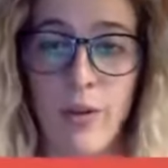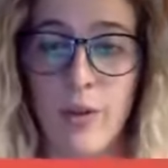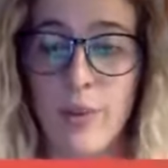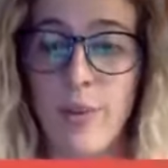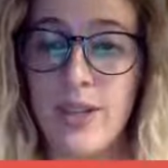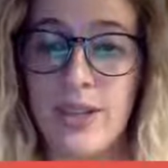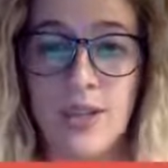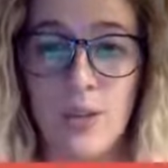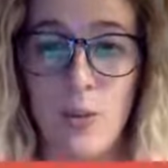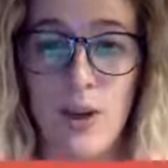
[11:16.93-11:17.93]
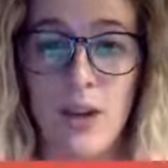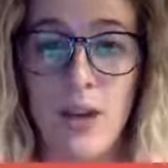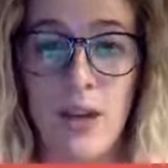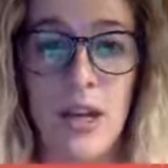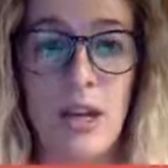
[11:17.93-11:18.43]
For the business
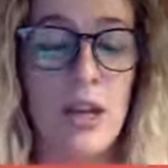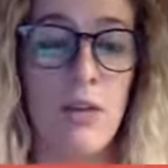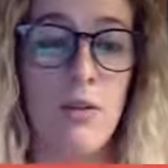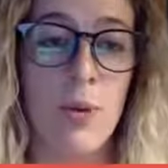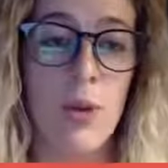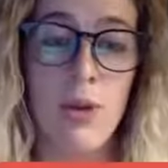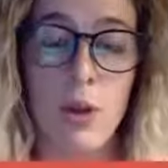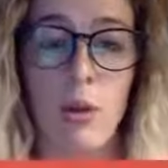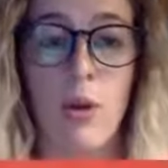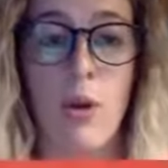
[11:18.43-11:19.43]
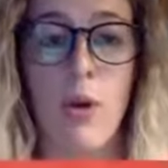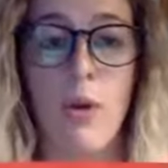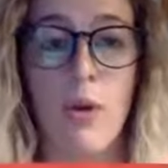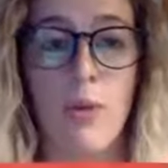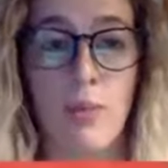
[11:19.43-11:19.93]
one, you would put a logo
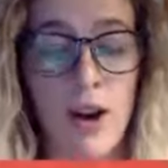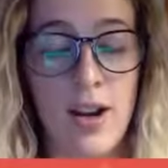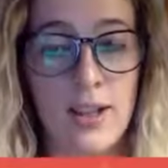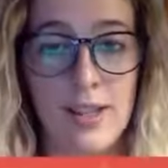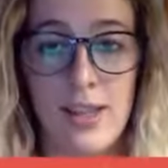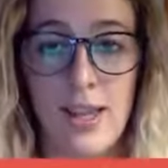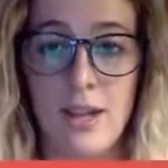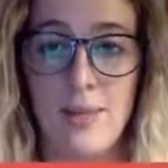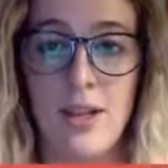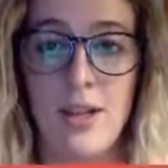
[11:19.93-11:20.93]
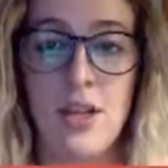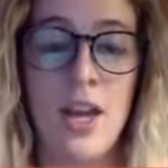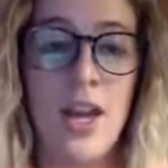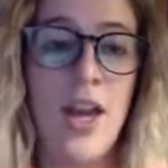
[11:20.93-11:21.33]
or a product as the image,